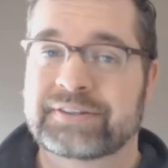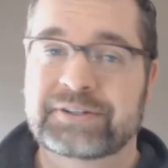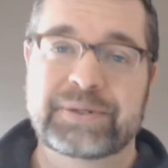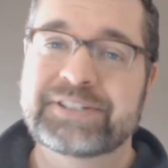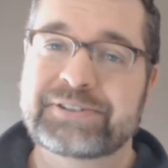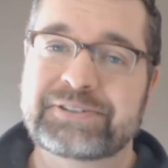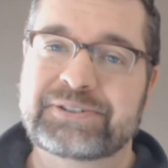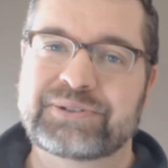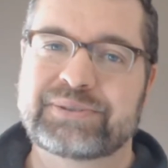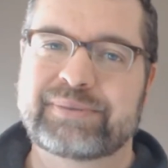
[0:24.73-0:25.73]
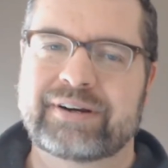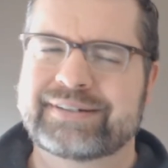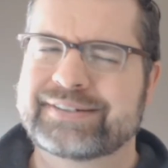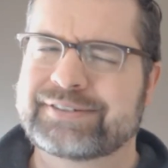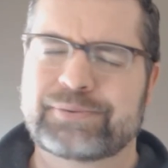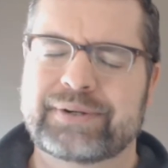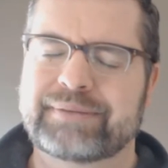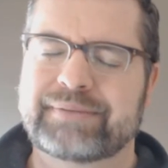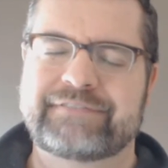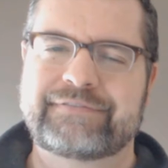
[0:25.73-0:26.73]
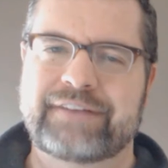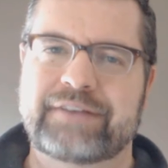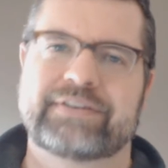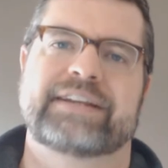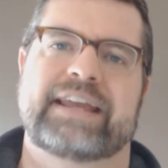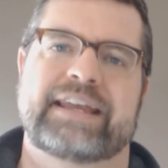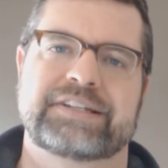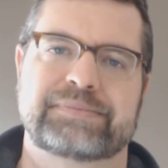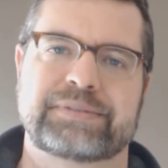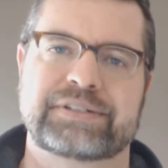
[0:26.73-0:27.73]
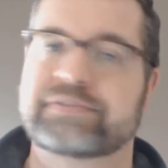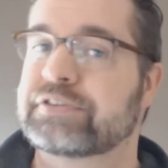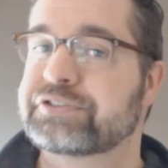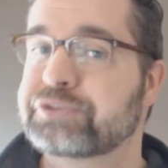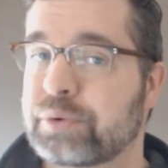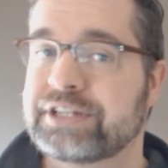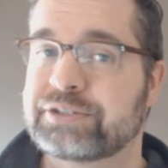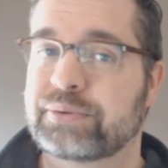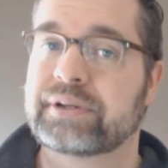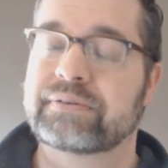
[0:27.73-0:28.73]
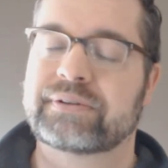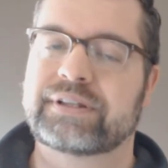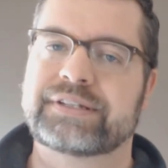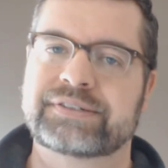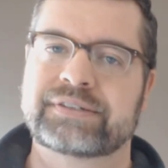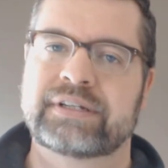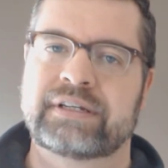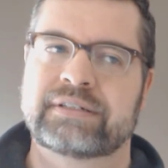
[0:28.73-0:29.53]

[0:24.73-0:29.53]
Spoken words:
The quick search toolbar is one of my favorite enhancements for the 2020 release.